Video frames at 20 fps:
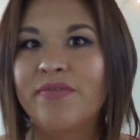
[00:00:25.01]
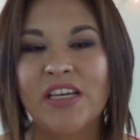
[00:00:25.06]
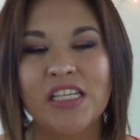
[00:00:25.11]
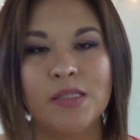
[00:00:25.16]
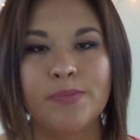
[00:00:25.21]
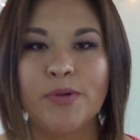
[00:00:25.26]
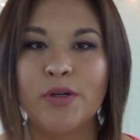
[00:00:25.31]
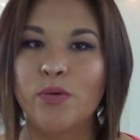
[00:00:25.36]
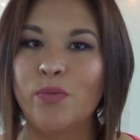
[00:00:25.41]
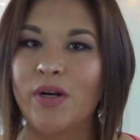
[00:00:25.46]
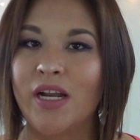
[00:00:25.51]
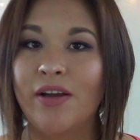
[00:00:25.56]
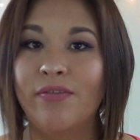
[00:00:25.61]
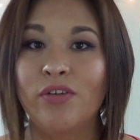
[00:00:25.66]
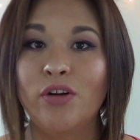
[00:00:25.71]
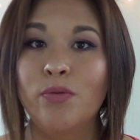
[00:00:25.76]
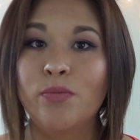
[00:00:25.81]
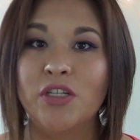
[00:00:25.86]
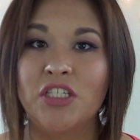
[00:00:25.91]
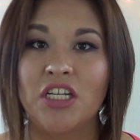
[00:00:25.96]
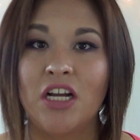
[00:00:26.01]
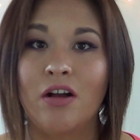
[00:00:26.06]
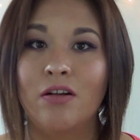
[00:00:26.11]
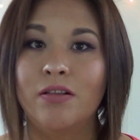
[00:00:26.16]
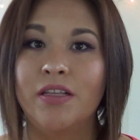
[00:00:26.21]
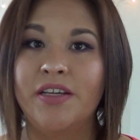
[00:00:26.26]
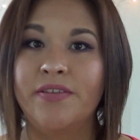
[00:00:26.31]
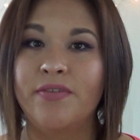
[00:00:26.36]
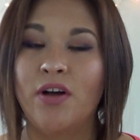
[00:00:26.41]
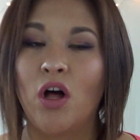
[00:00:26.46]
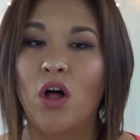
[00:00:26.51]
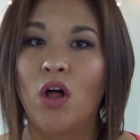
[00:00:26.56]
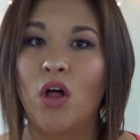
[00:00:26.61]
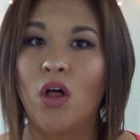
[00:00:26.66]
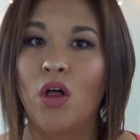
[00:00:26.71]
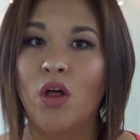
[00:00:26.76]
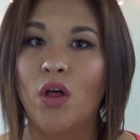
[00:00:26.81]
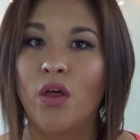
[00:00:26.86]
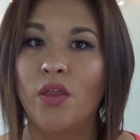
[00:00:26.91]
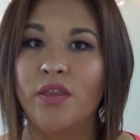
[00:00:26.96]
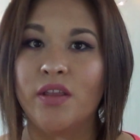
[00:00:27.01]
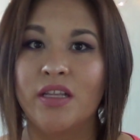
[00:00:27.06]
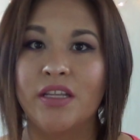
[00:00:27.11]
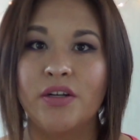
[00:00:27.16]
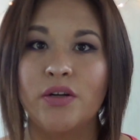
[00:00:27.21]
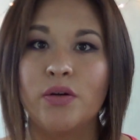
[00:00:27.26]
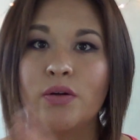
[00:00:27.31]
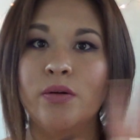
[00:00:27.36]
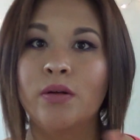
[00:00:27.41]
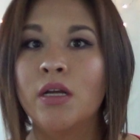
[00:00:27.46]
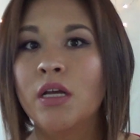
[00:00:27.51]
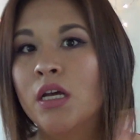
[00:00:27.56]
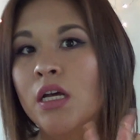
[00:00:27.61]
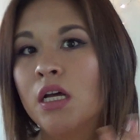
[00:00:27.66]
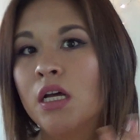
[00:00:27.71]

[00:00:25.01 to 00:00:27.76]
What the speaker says: Facebook, whatever, which I'll leave all the little